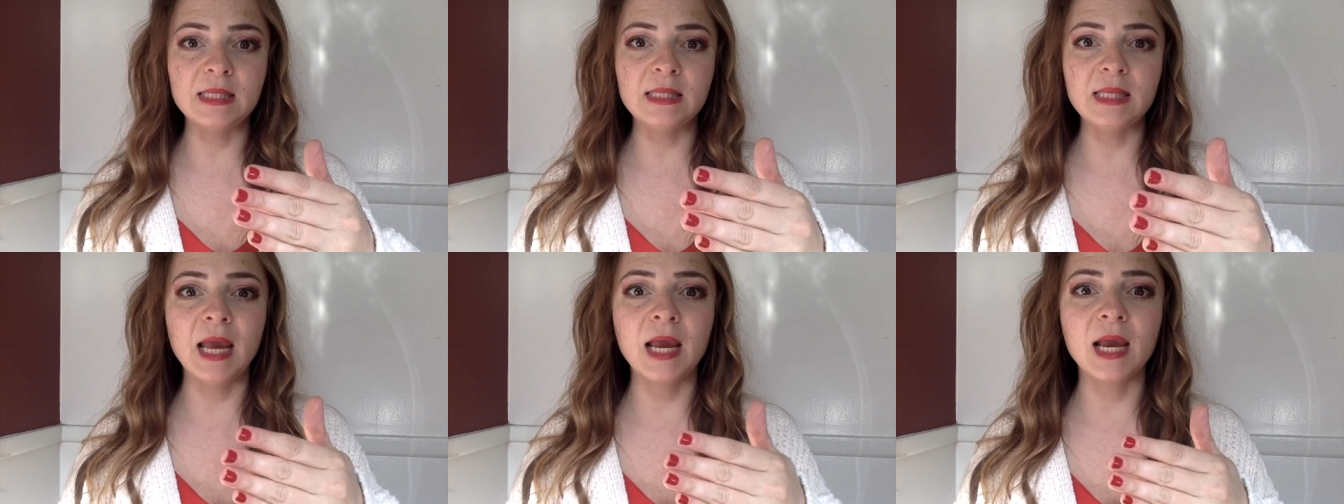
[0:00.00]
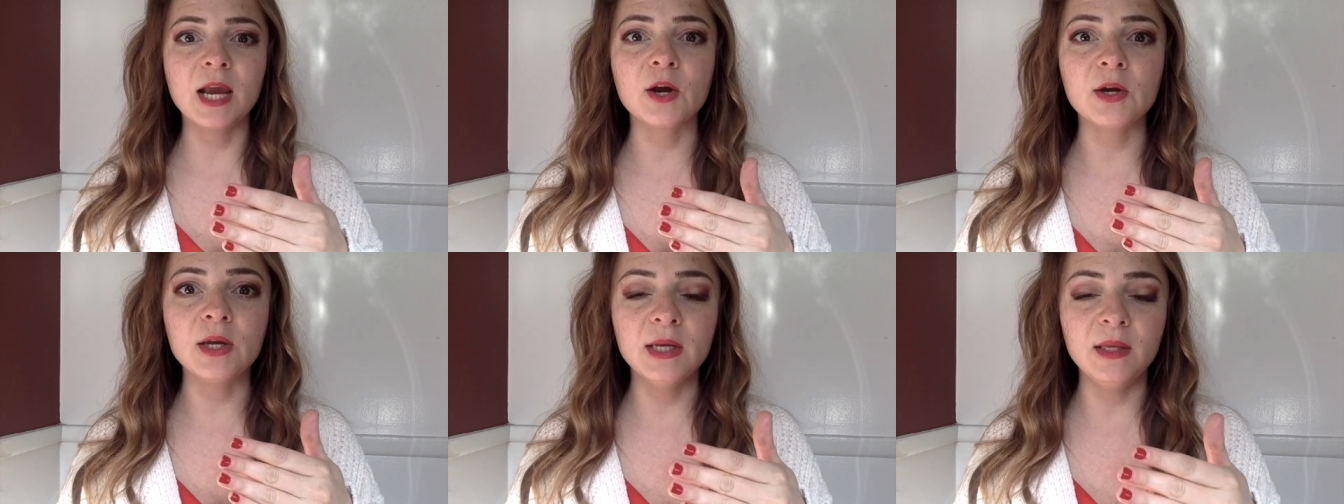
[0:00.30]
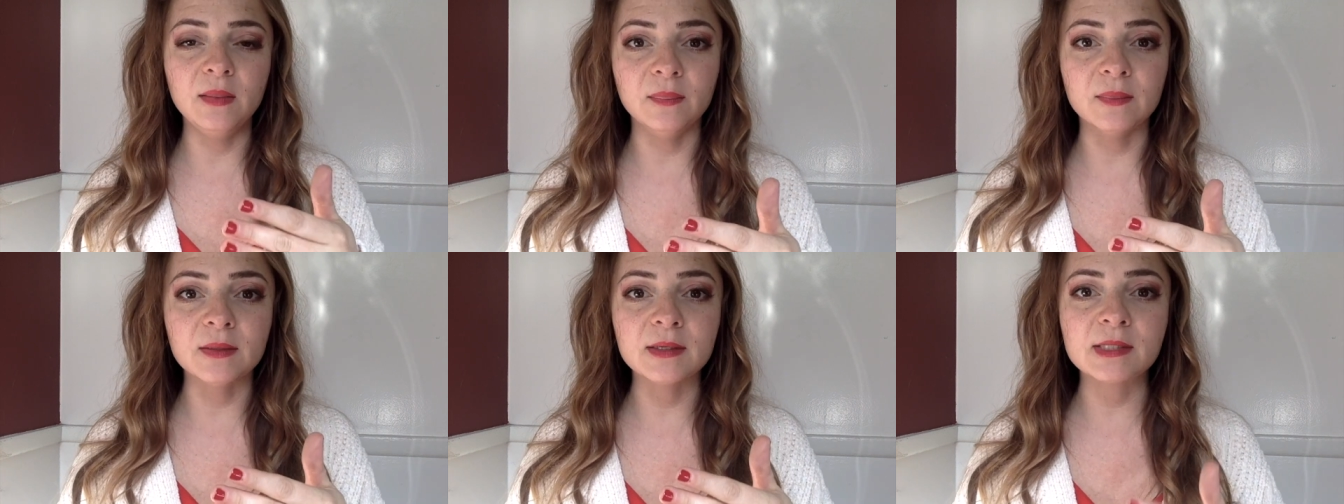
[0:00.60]
there
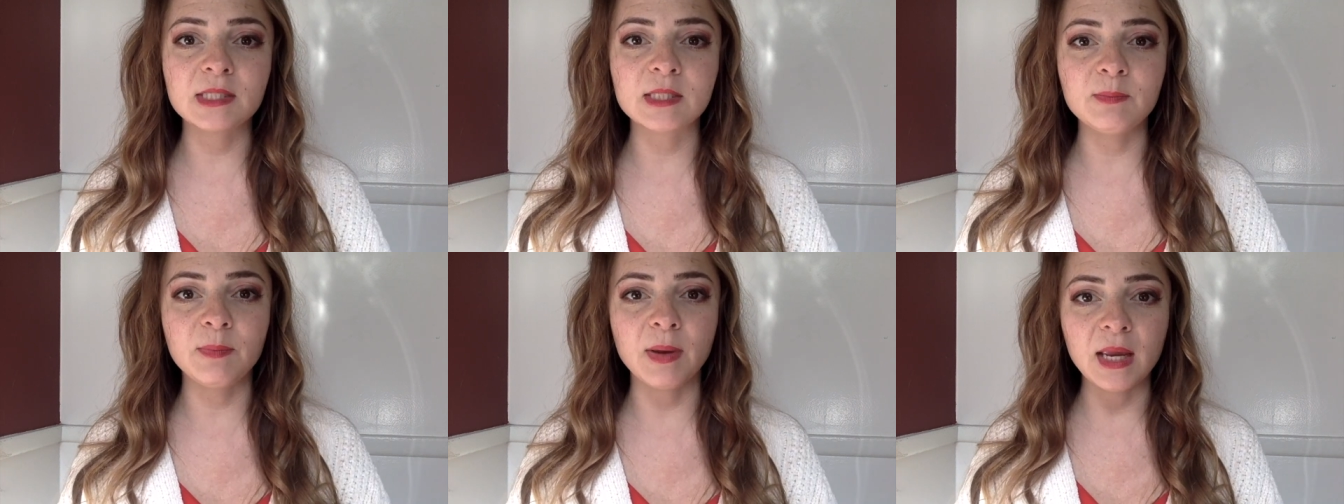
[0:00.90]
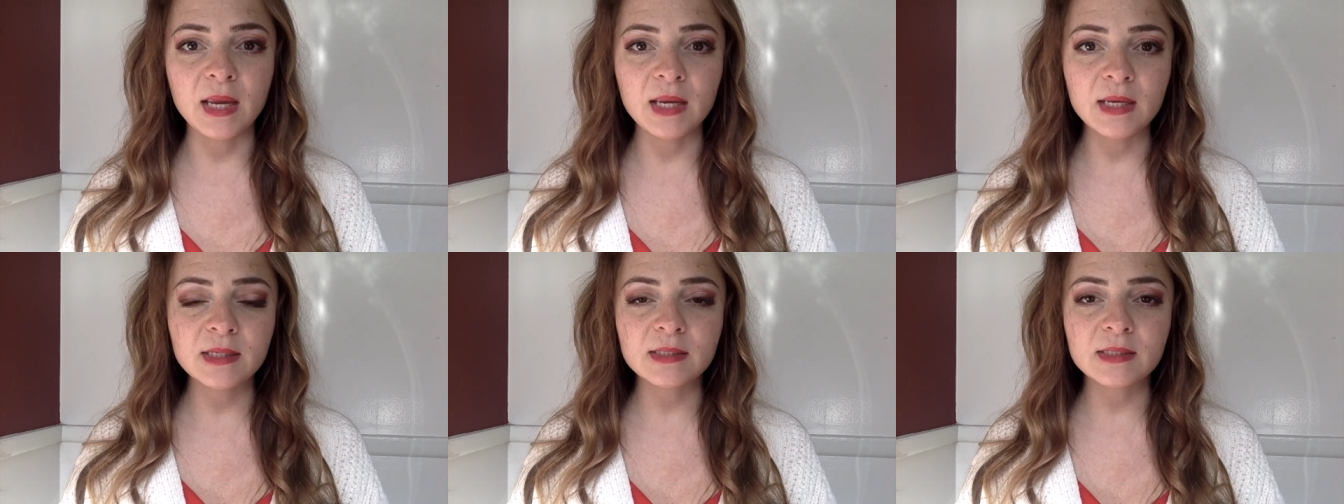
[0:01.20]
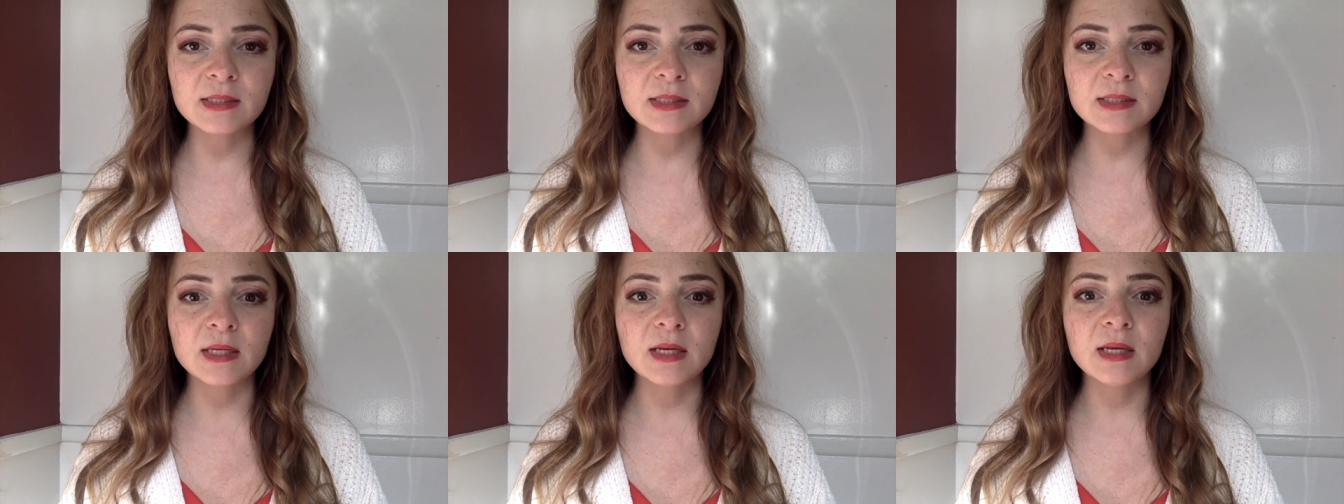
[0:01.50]
in the
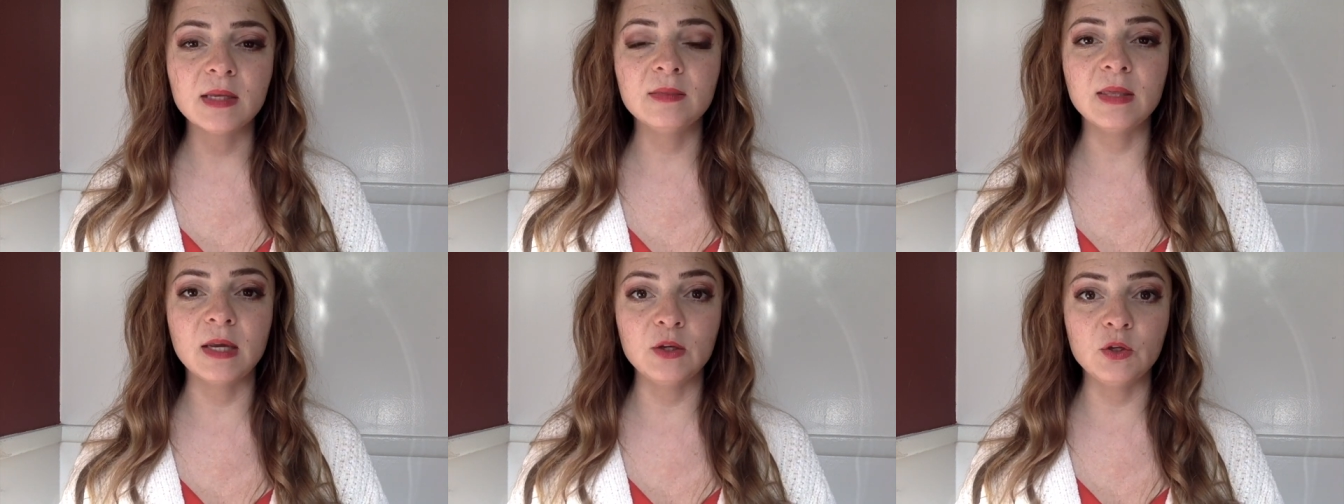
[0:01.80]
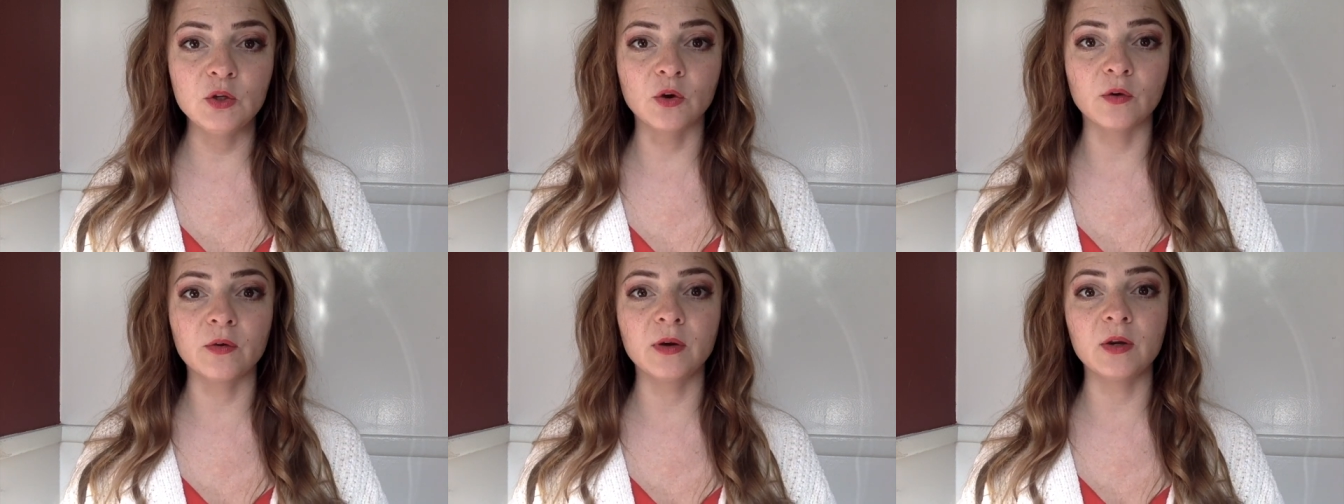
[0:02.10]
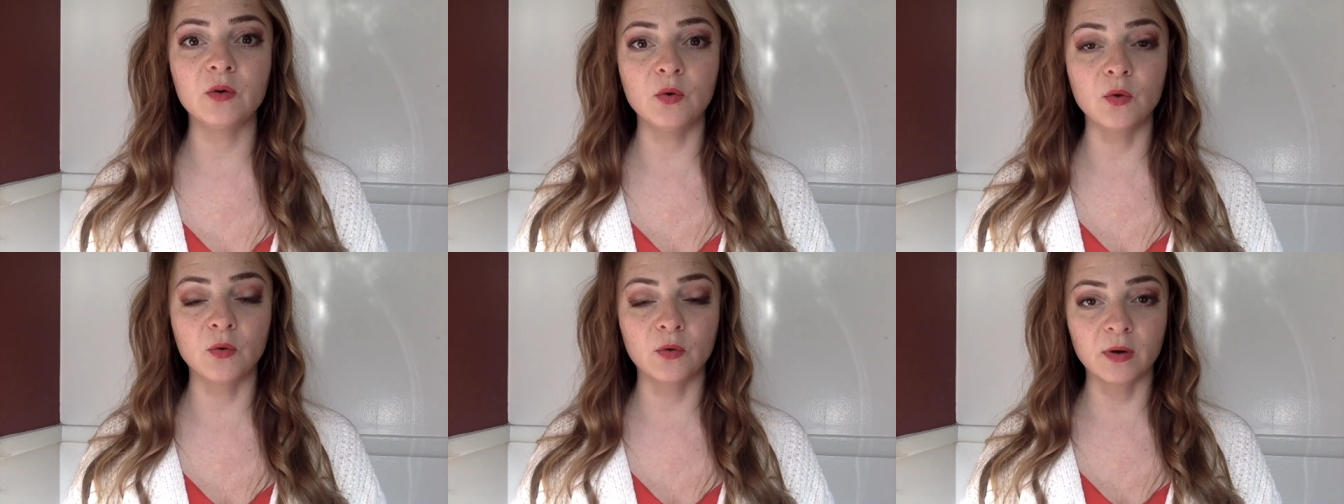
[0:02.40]
space that you're
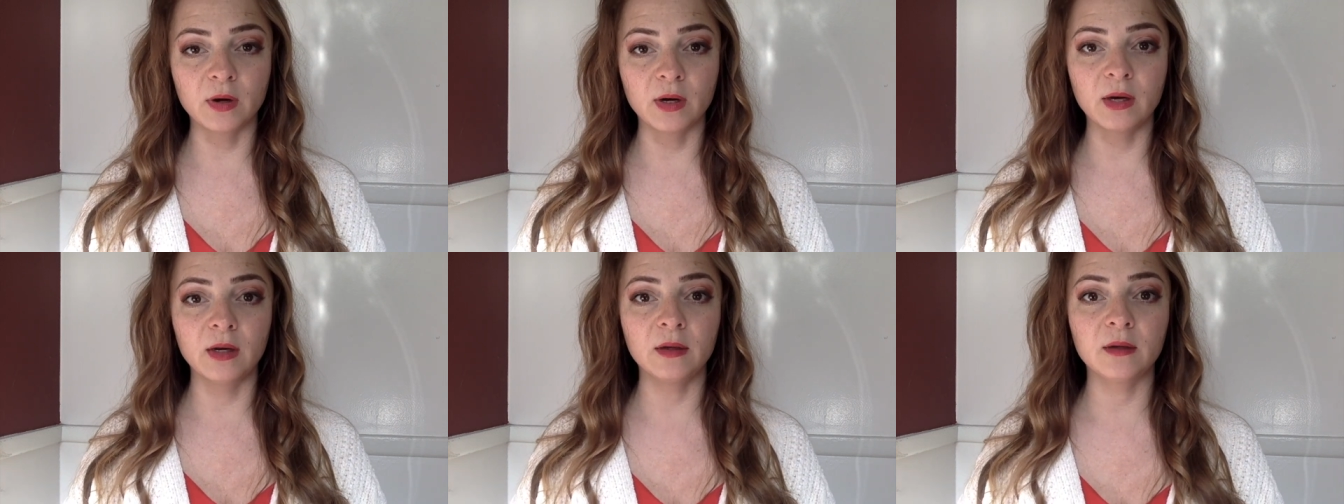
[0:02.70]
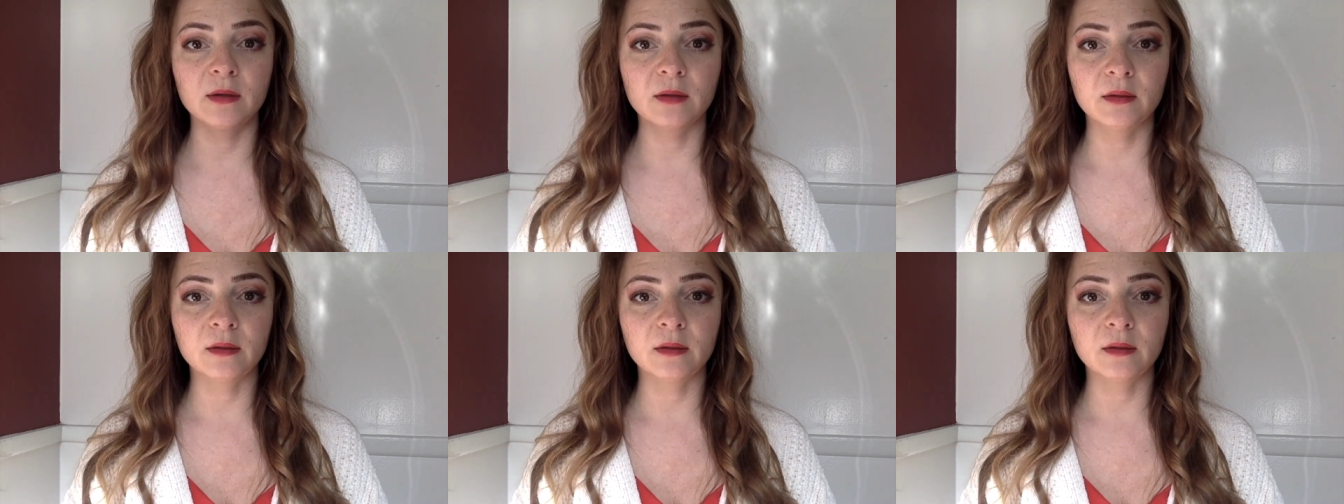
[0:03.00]
ignoring?